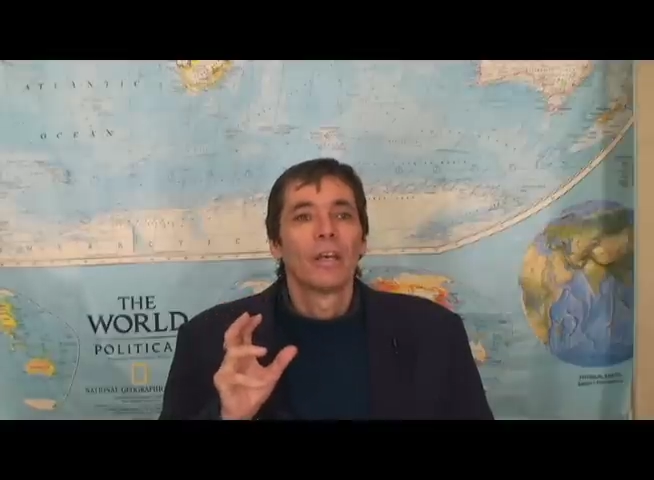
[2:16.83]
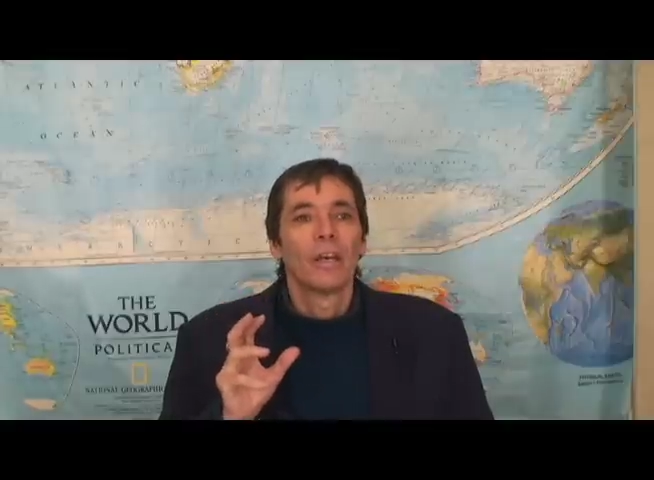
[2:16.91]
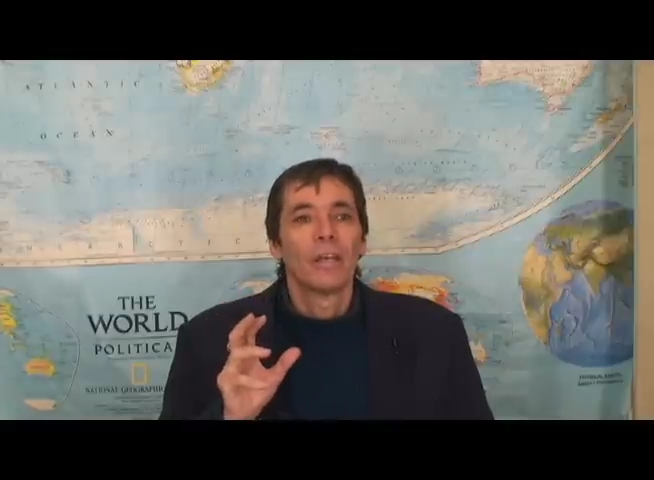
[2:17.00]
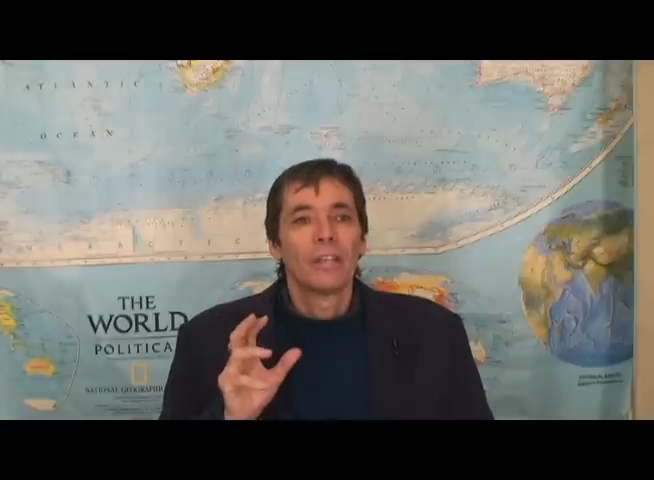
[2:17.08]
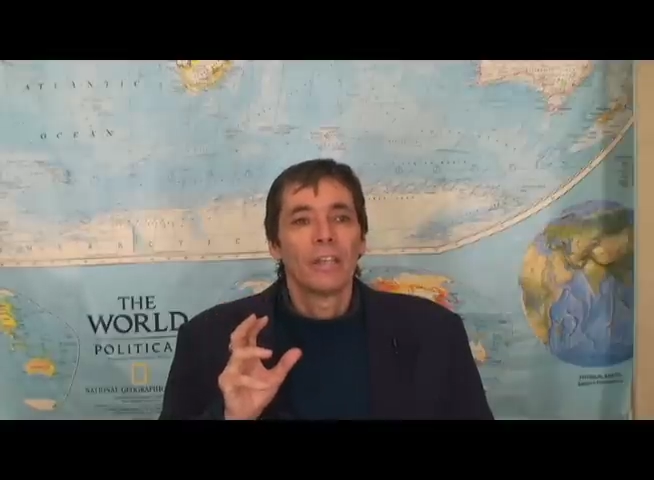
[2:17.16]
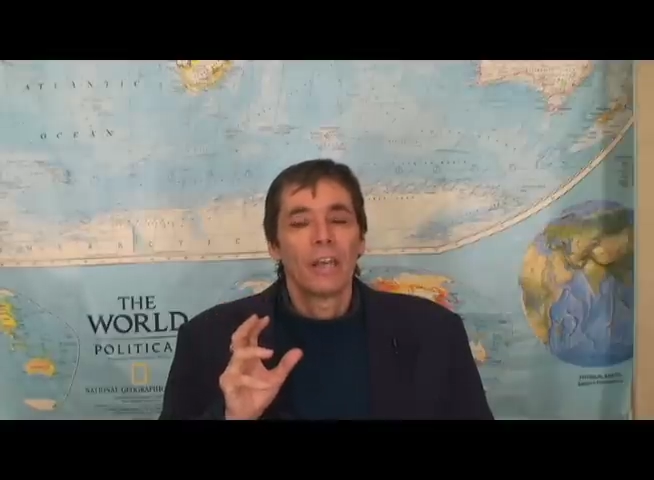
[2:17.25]

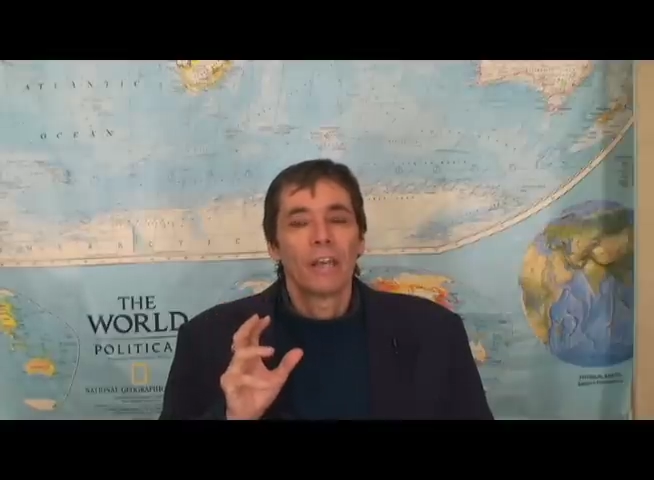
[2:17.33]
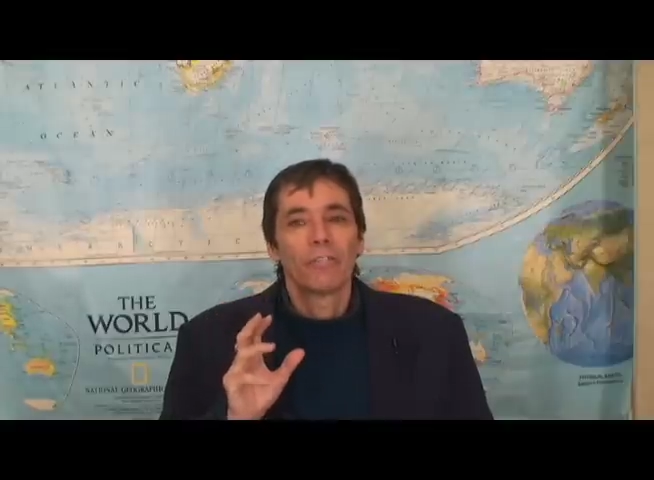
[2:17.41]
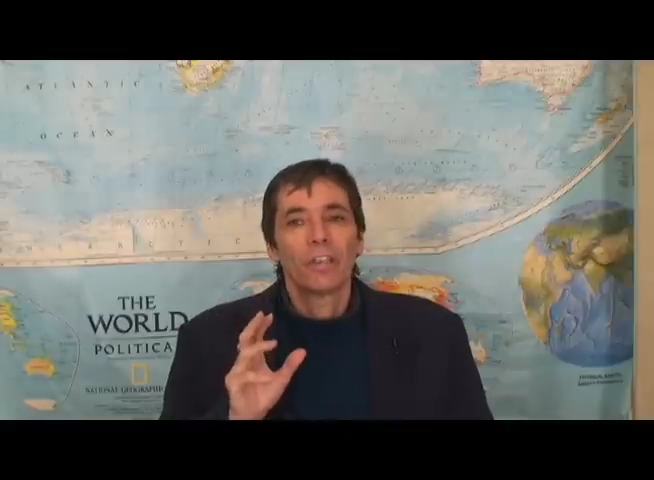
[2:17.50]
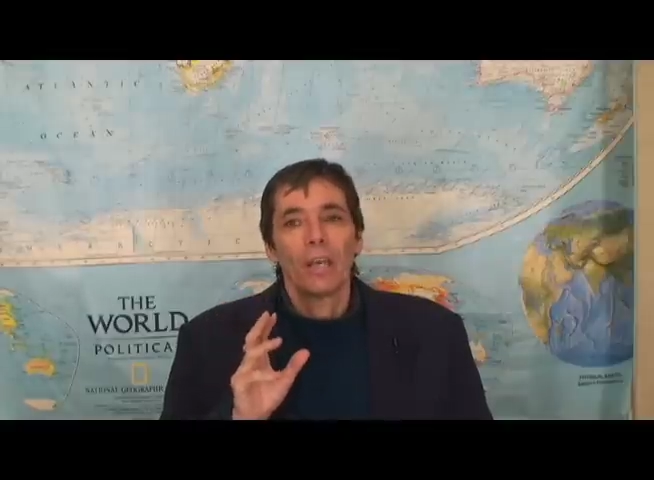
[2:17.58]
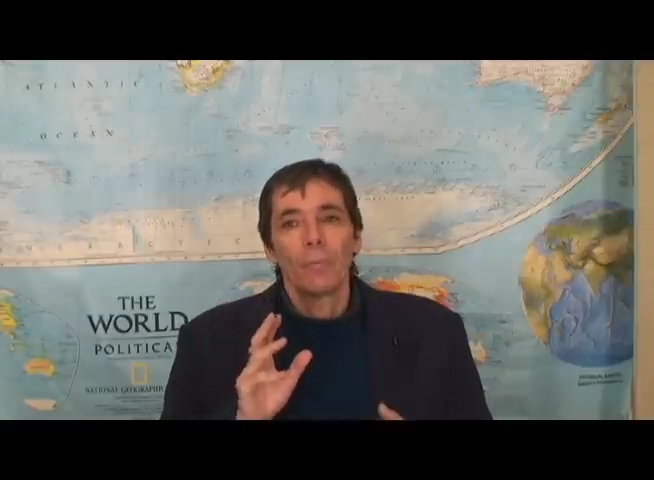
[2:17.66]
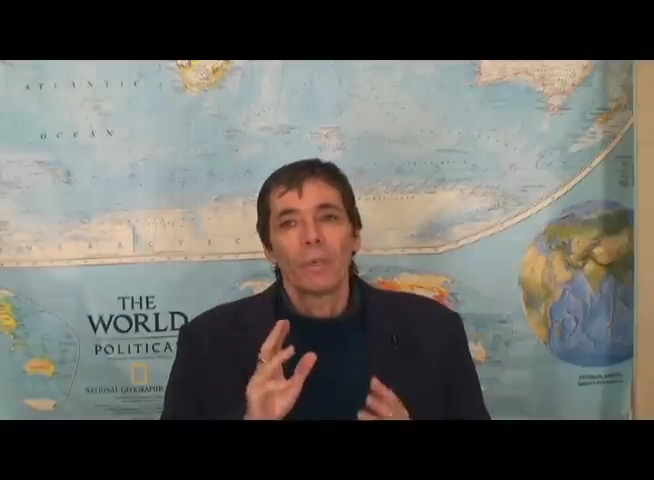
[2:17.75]
and they
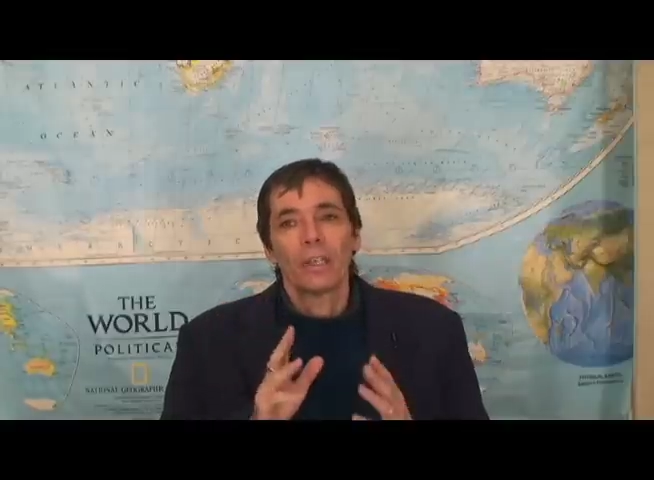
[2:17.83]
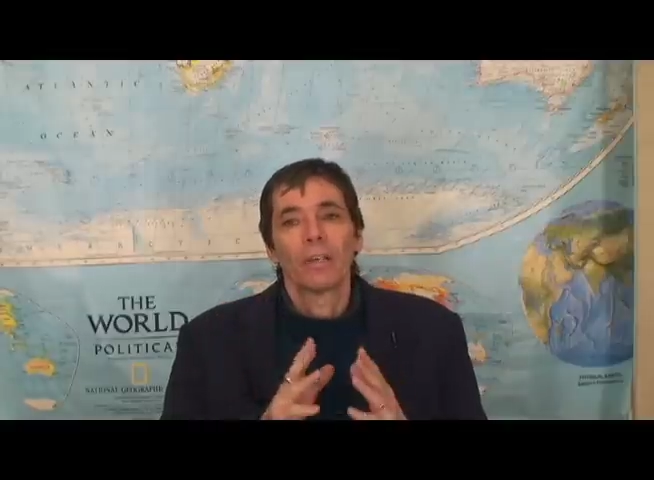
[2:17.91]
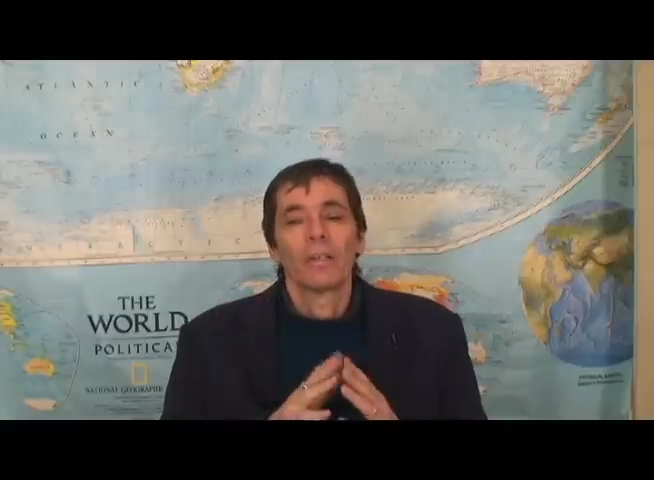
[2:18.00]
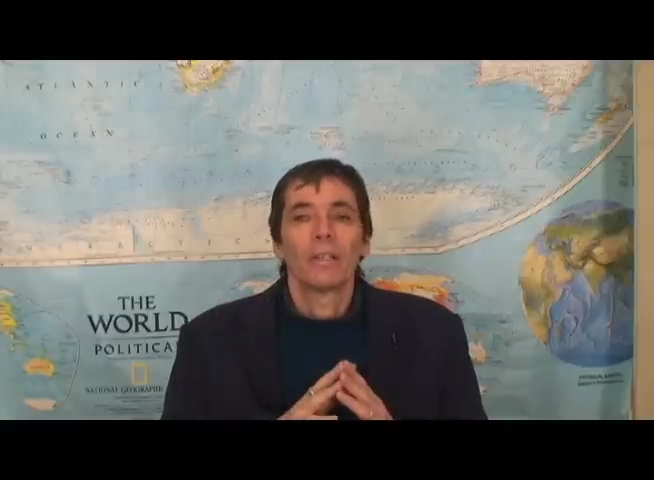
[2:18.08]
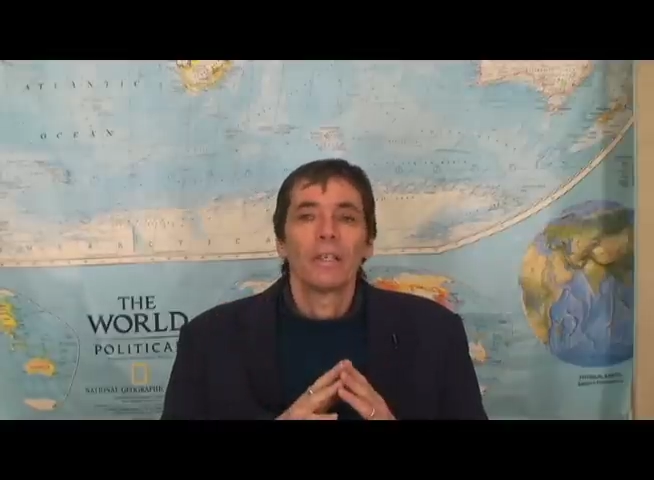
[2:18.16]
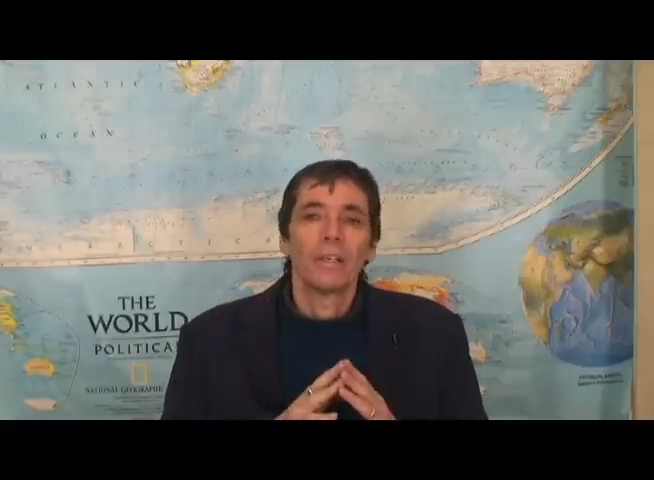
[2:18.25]
have
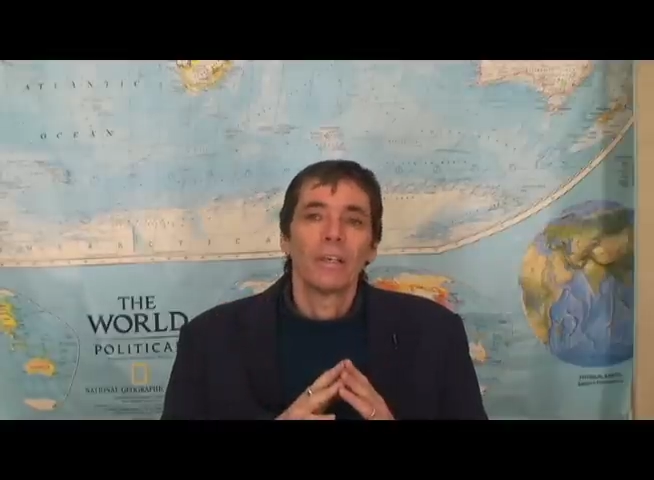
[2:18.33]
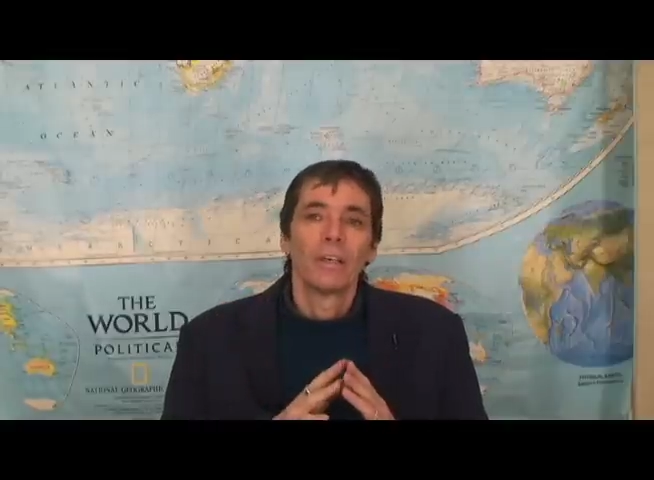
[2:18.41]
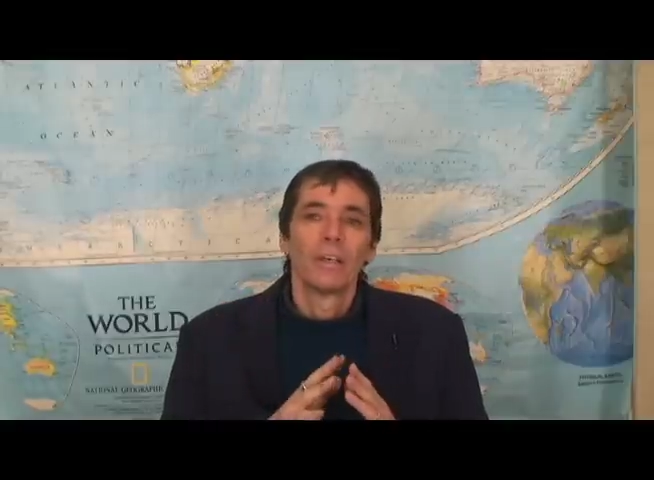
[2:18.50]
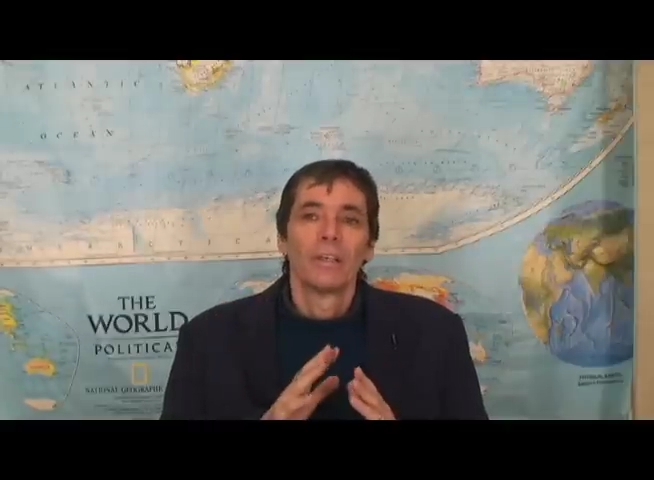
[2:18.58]
chemically